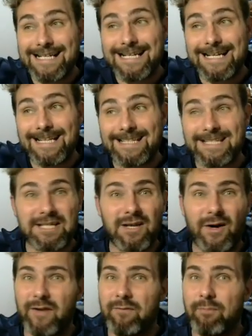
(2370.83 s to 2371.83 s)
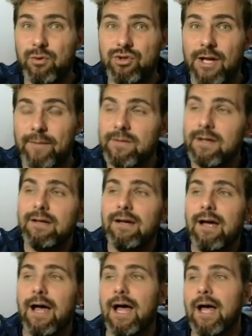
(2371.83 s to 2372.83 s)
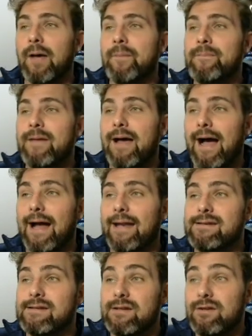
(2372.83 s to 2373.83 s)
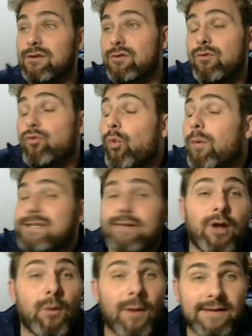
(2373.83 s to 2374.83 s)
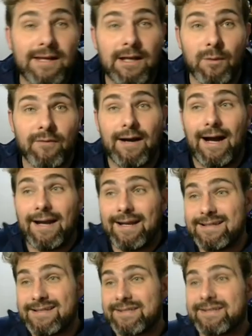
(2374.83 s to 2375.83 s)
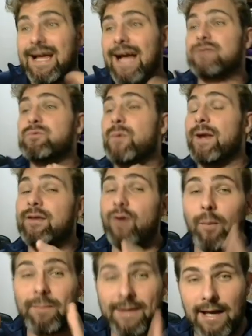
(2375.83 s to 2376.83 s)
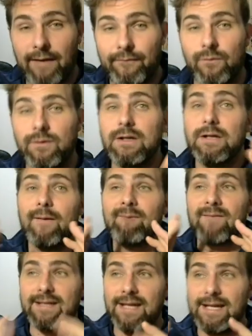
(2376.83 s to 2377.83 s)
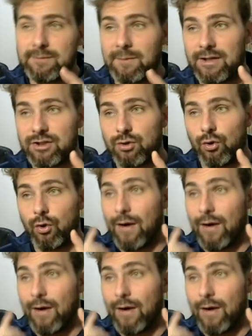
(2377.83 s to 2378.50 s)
this is kind of bullshit. And you almost have no way of dealing with it. And it's just, that's where they've got to be careful. They need to make sure